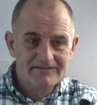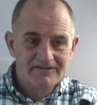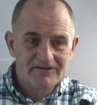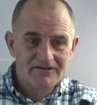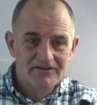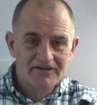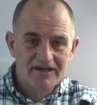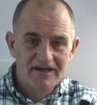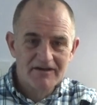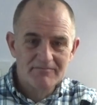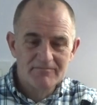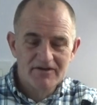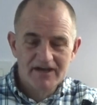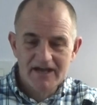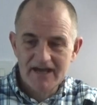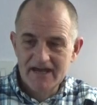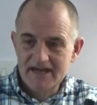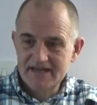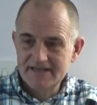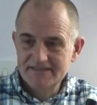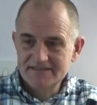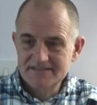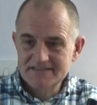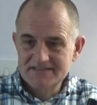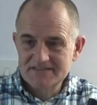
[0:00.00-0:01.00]
I get my
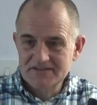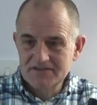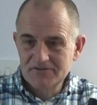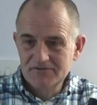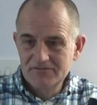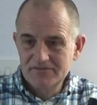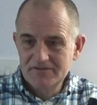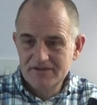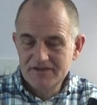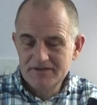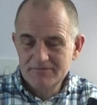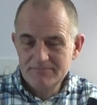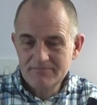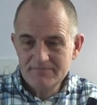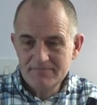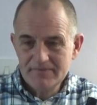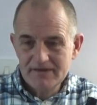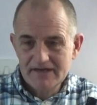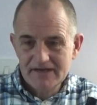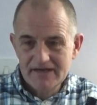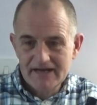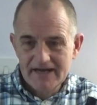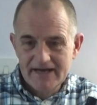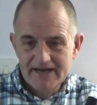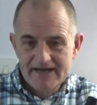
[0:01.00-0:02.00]
hands on them.
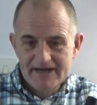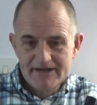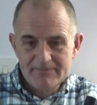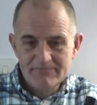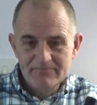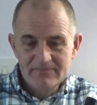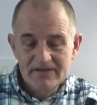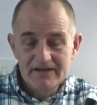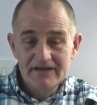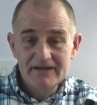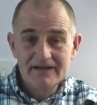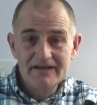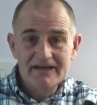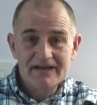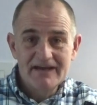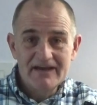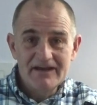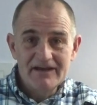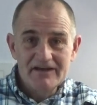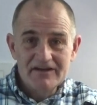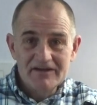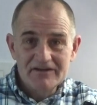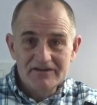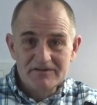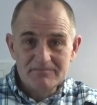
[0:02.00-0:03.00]

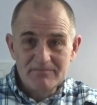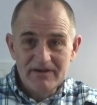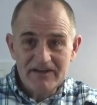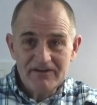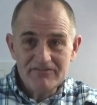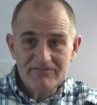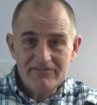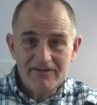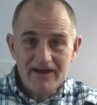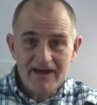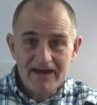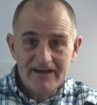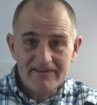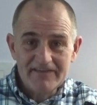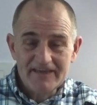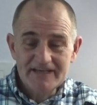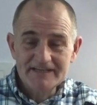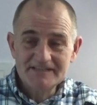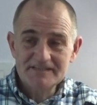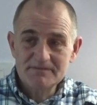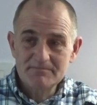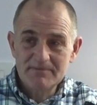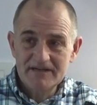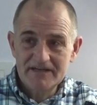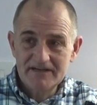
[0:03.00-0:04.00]
To be fair,
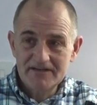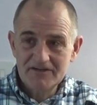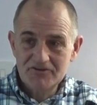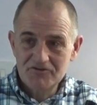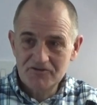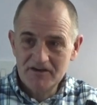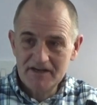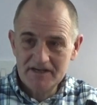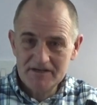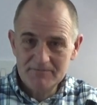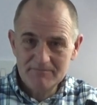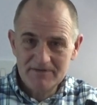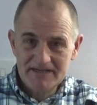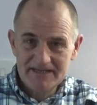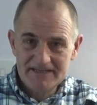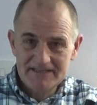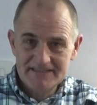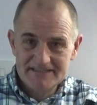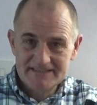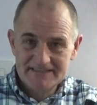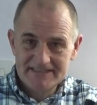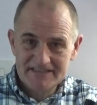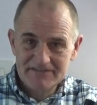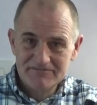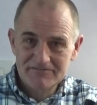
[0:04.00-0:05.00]
that's been incredibly
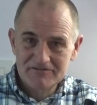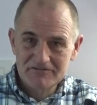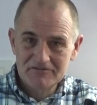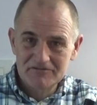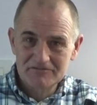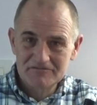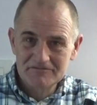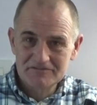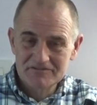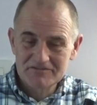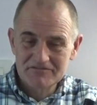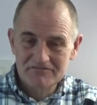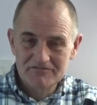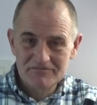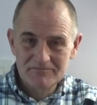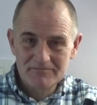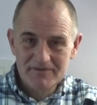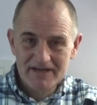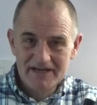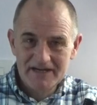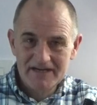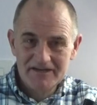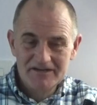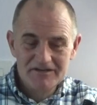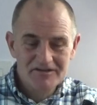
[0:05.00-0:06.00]
difficult to
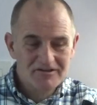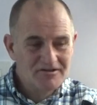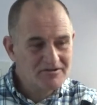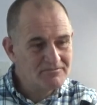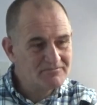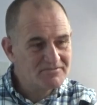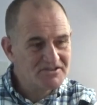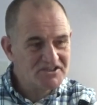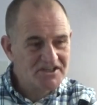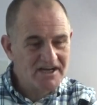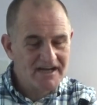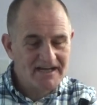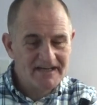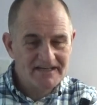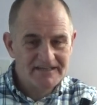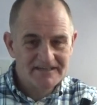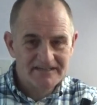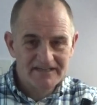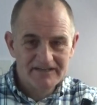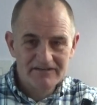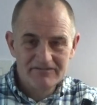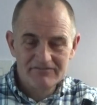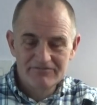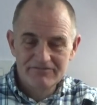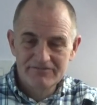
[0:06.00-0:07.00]
remain
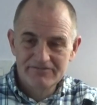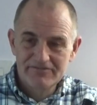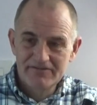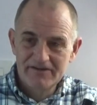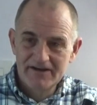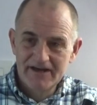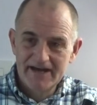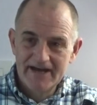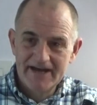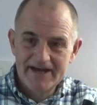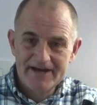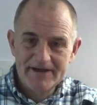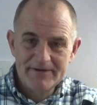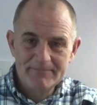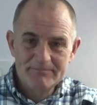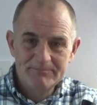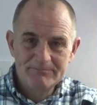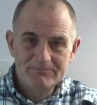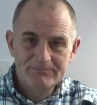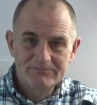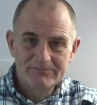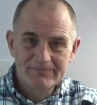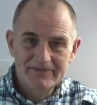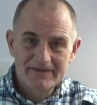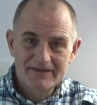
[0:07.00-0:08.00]
objective
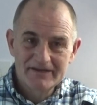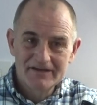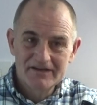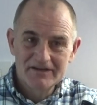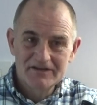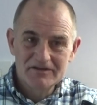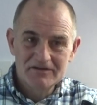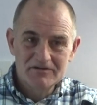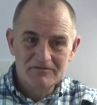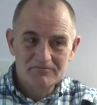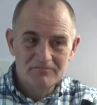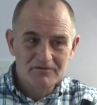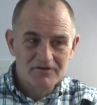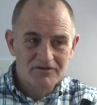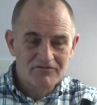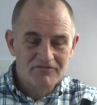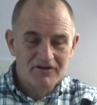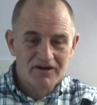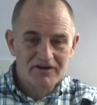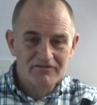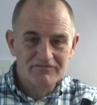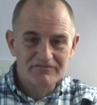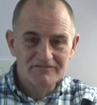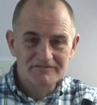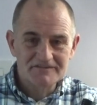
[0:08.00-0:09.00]
with the
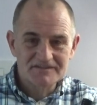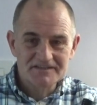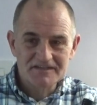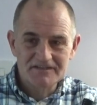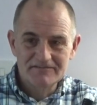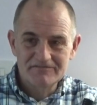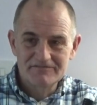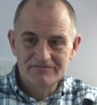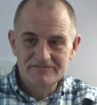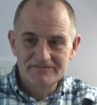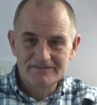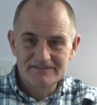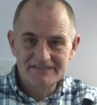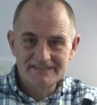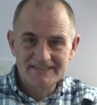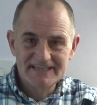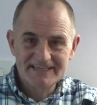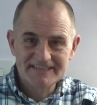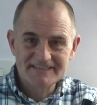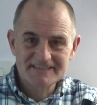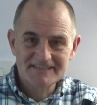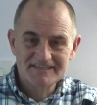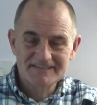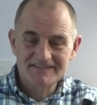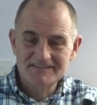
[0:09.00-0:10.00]
rifles I've
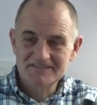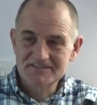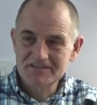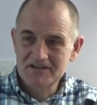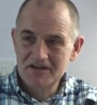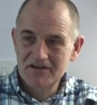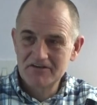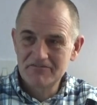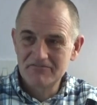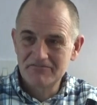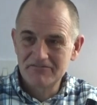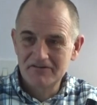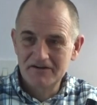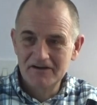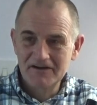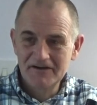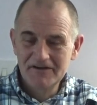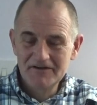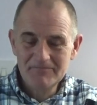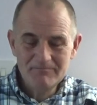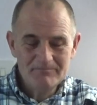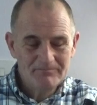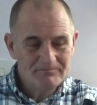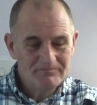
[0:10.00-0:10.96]
tested so far.